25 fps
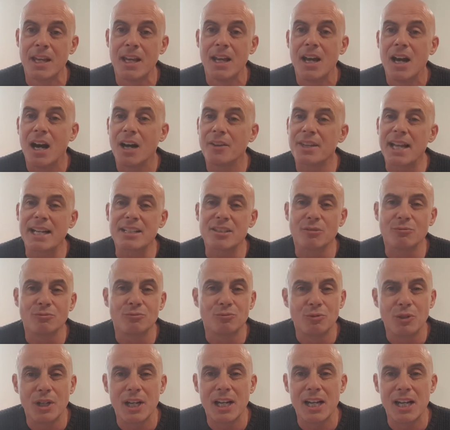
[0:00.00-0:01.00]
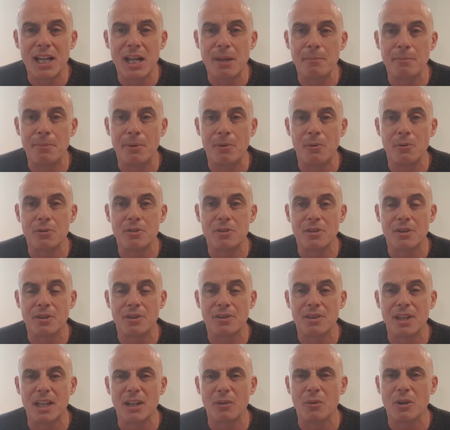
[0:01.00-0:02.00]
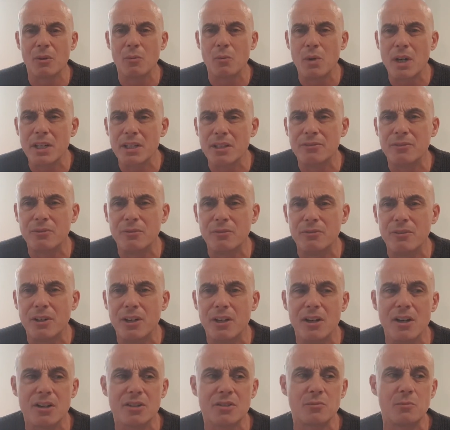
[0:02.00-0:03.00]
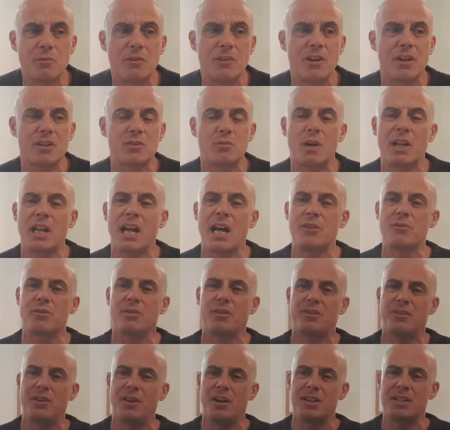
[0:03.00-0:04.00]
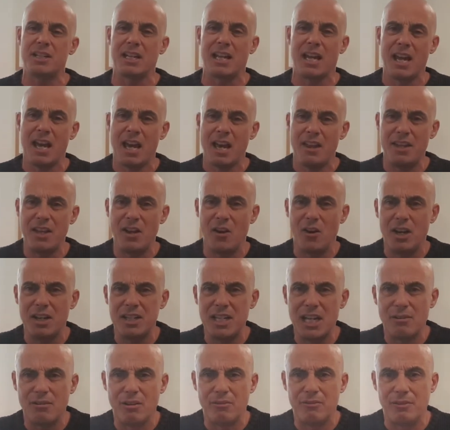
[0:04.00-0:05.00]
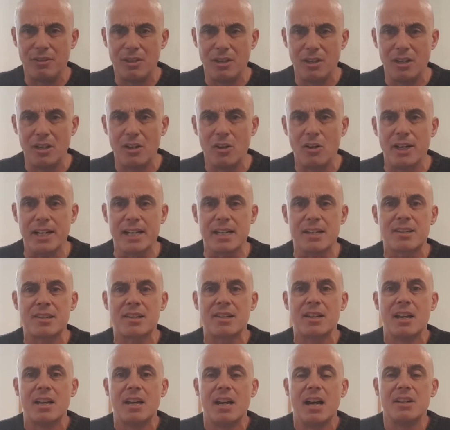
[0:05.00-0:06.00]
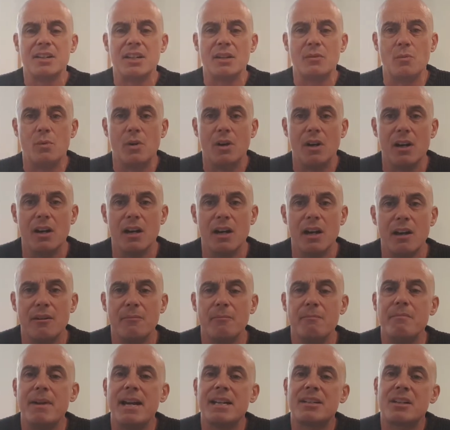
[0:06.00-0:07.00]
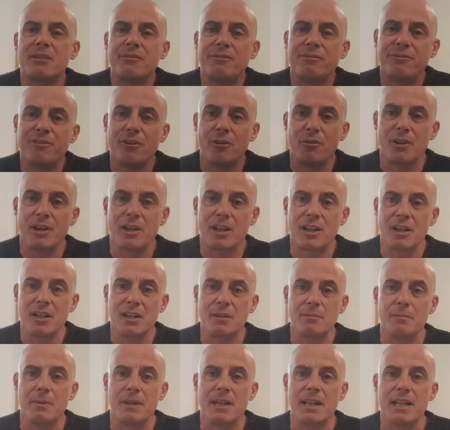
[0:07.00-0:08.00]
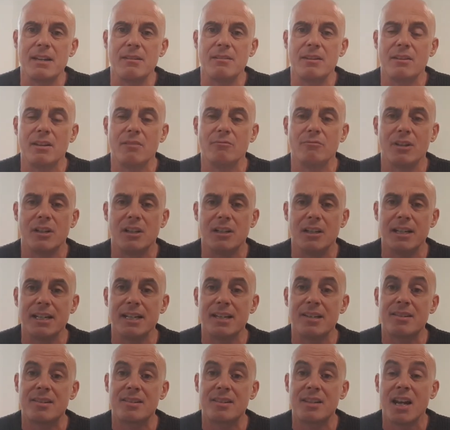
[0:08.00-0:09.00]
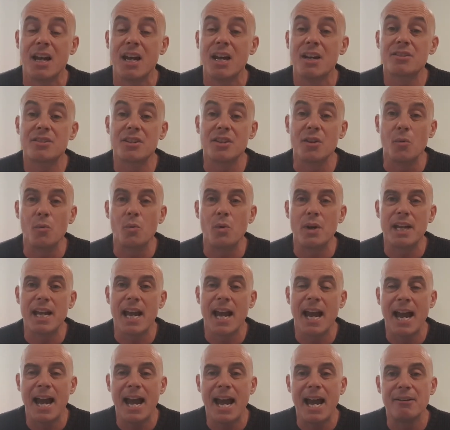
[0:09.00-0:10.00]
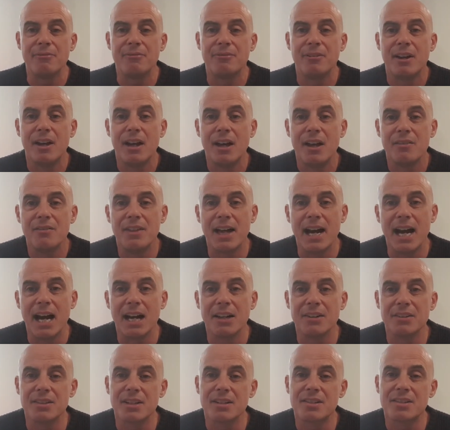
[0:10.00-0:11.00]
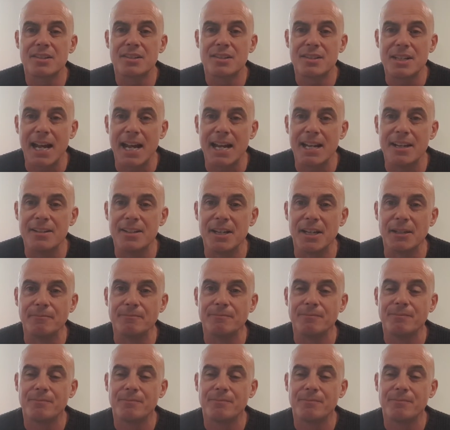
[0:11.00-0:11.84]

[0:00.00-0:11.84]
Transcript: I think that's a really important thing. Well, a wonderful verse, verse 130. The idea of light, as it were, metaphorically being released so that we have that understanding.